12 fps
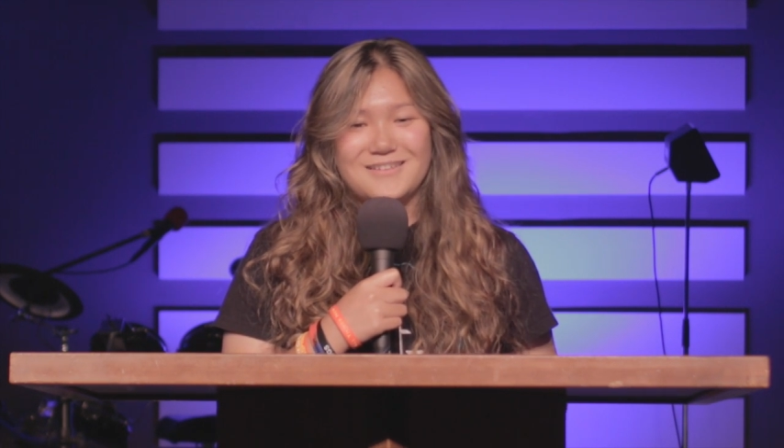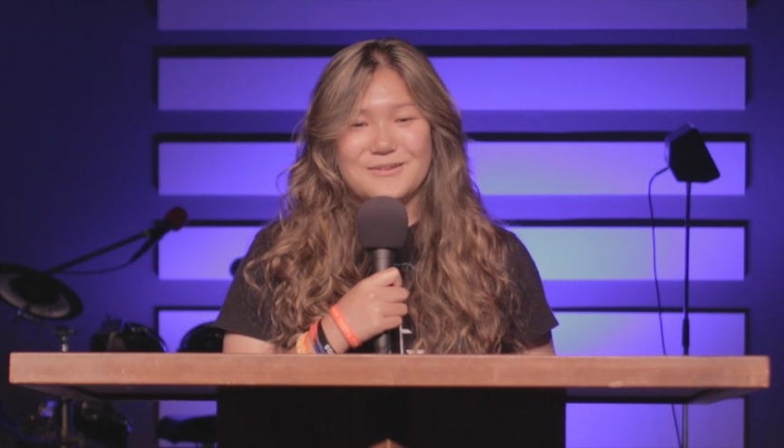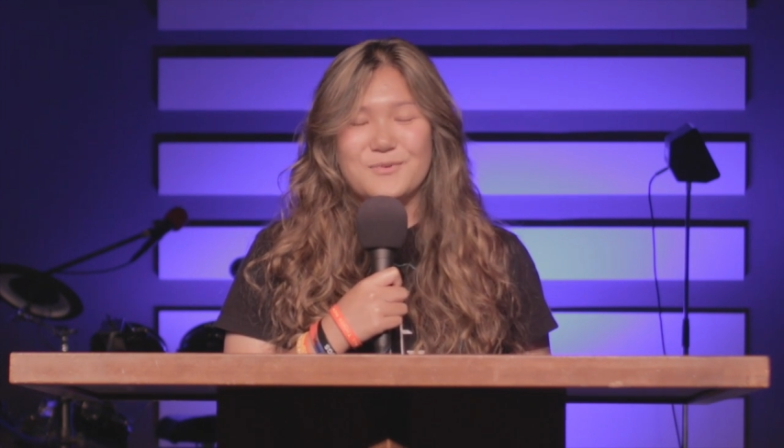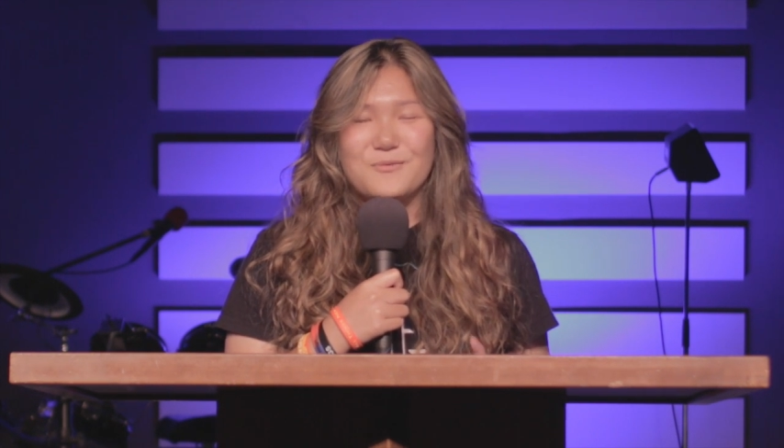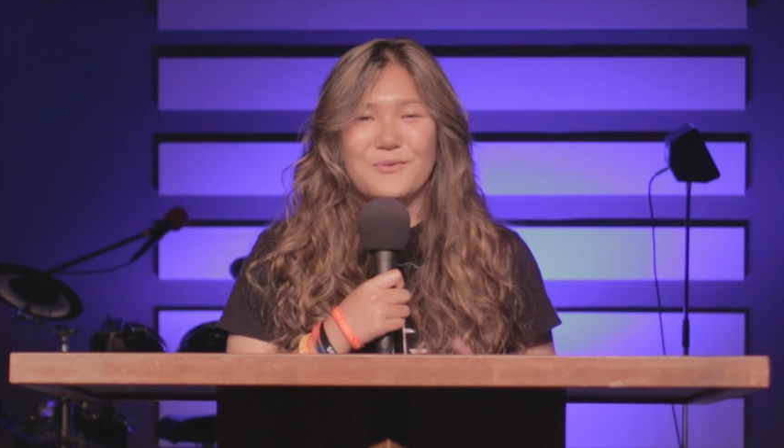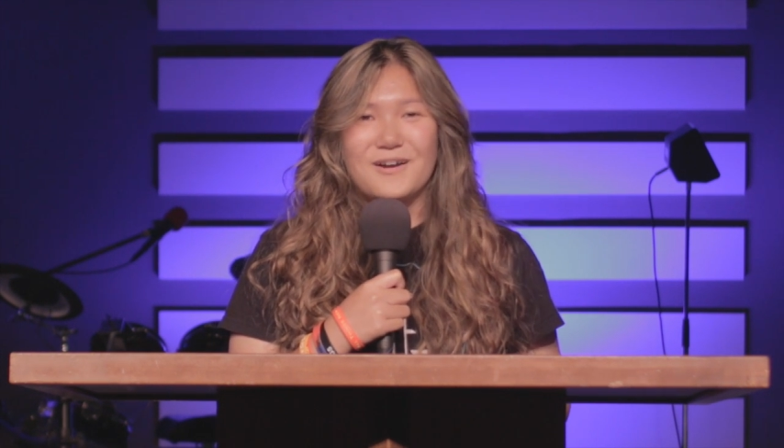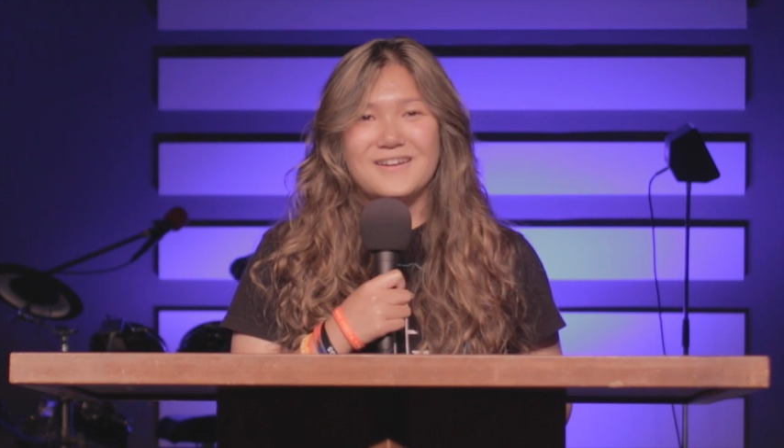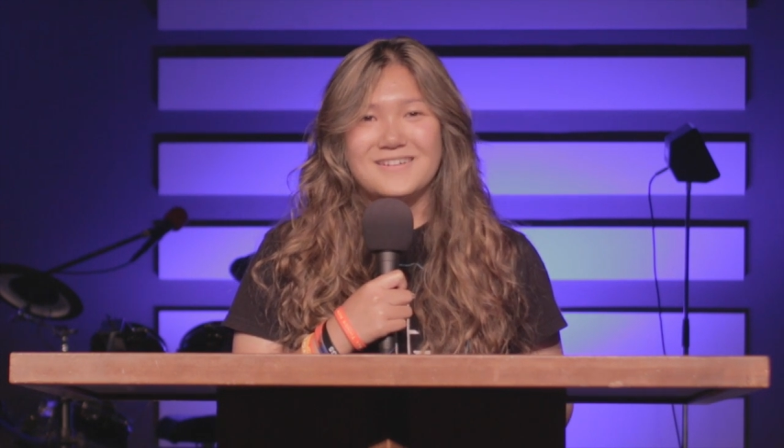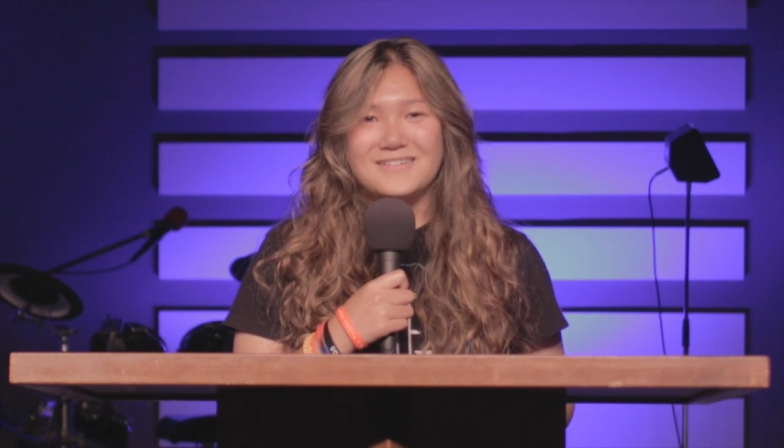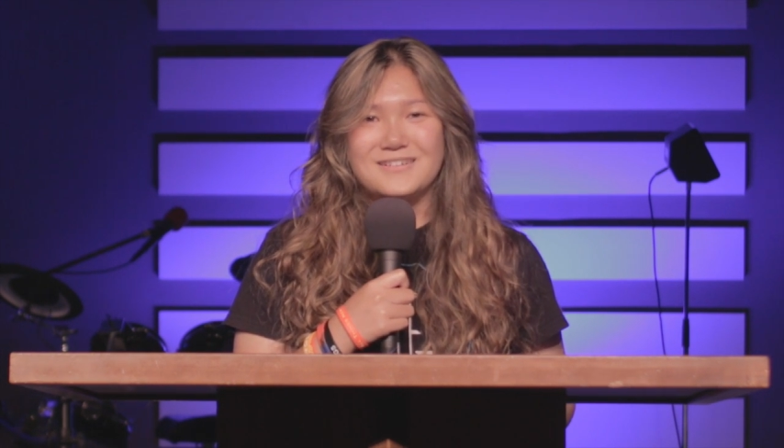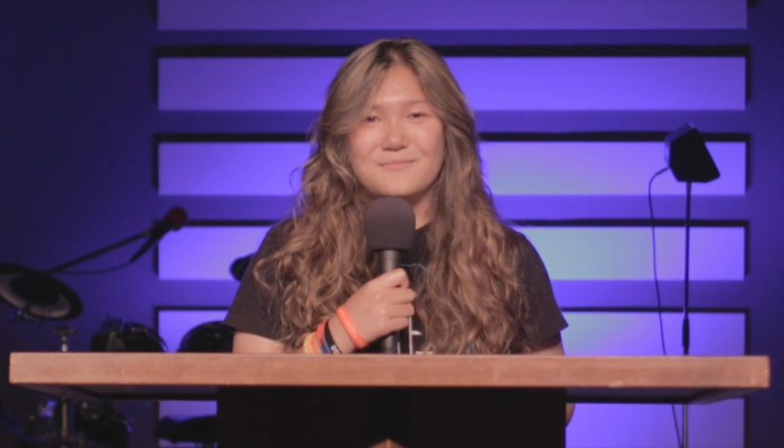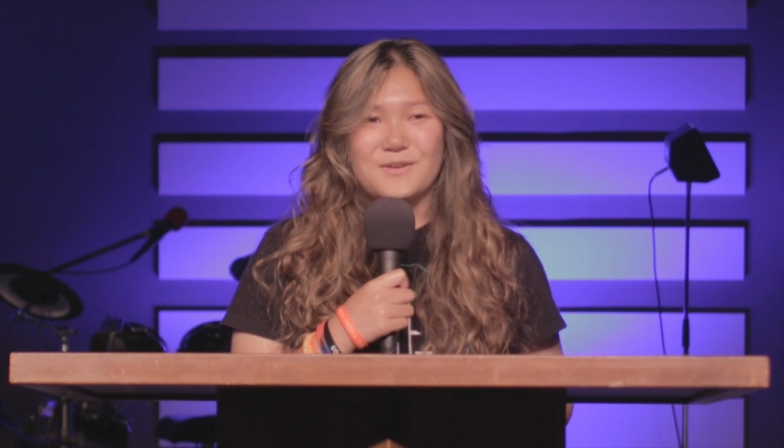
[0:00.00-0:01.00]
you've been
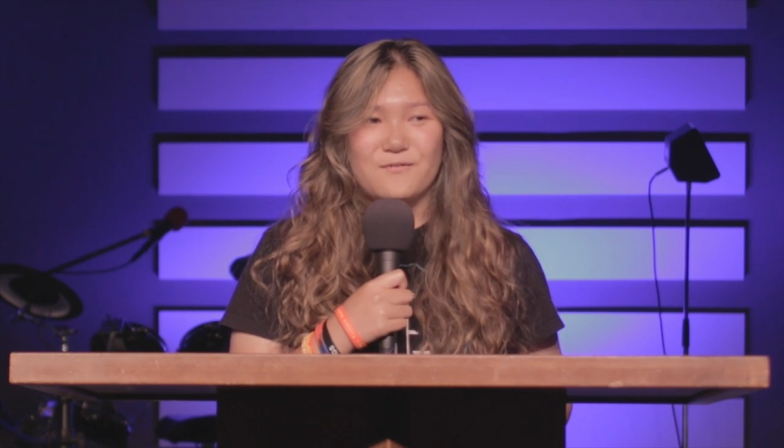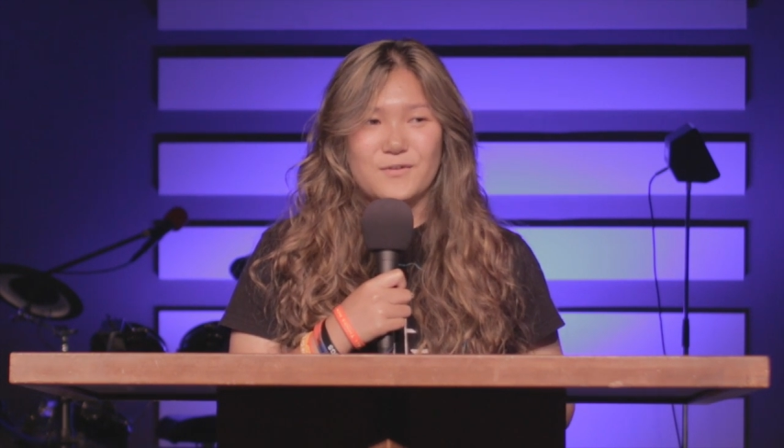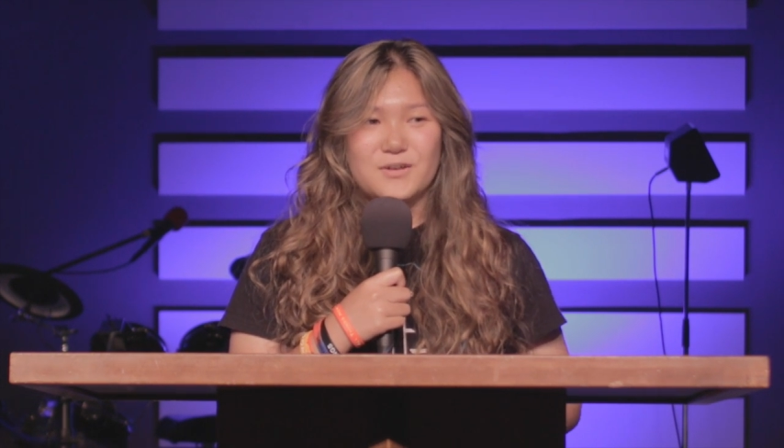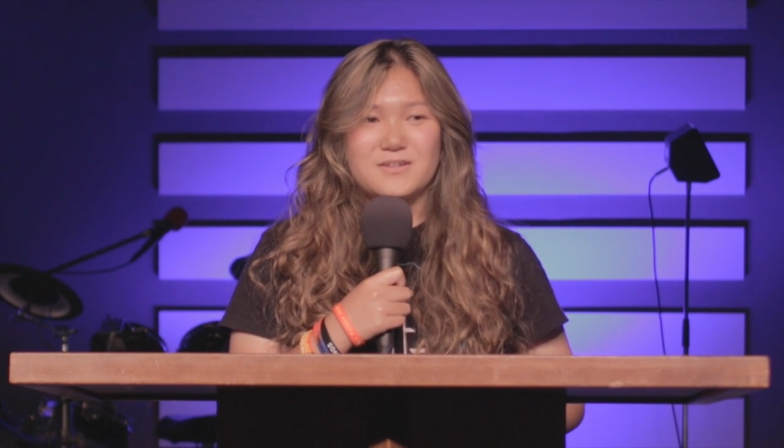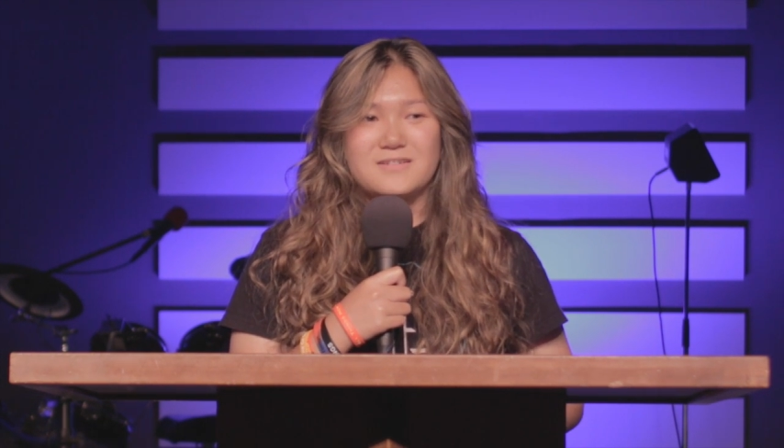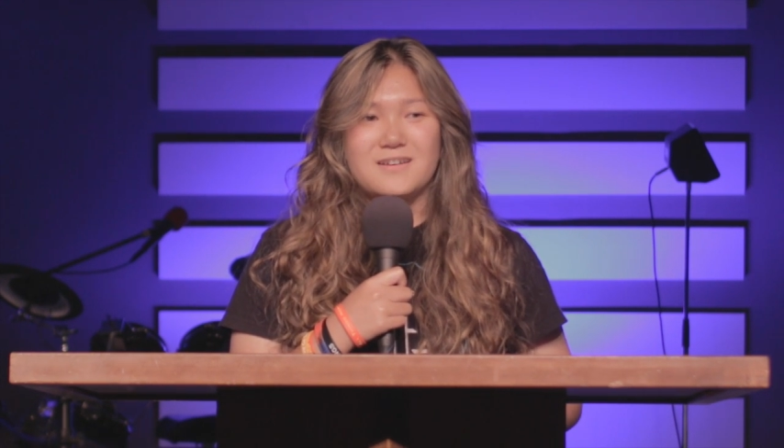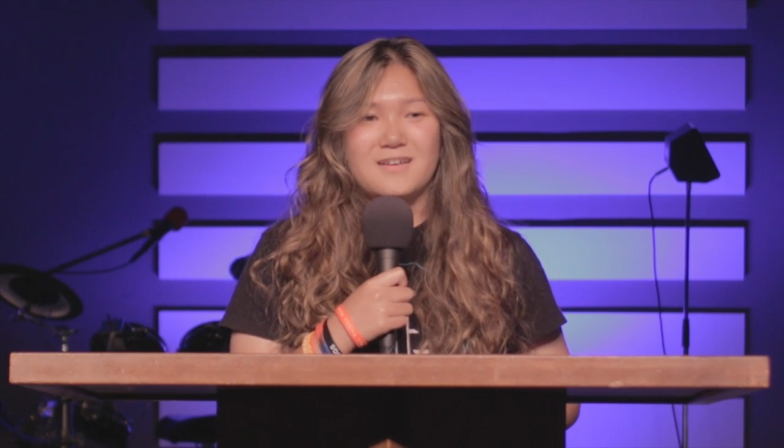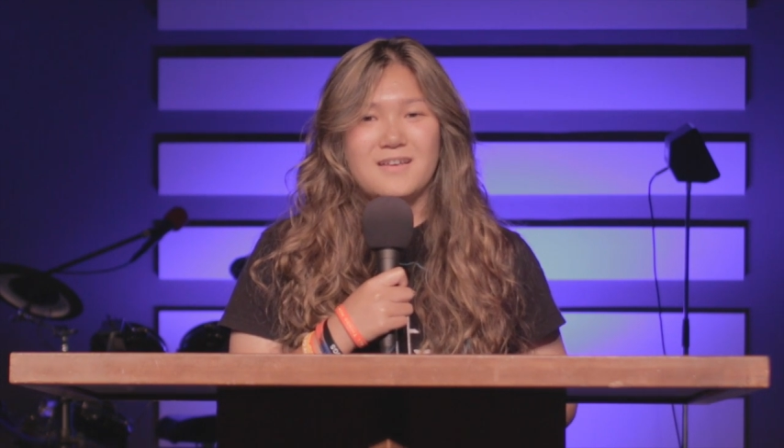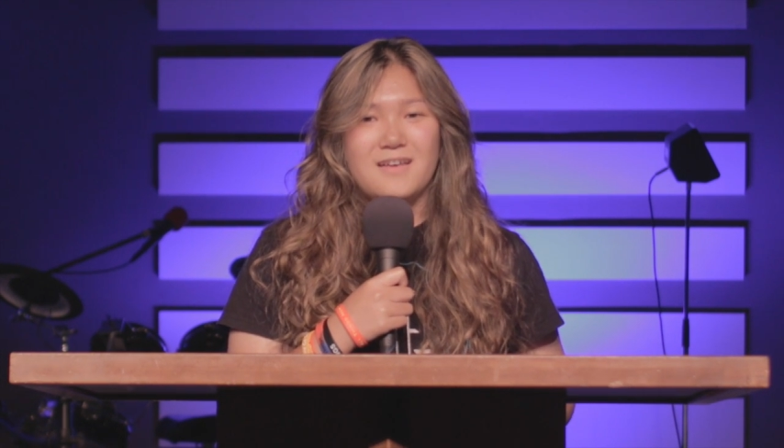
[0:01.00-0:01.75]
wanting to be filled,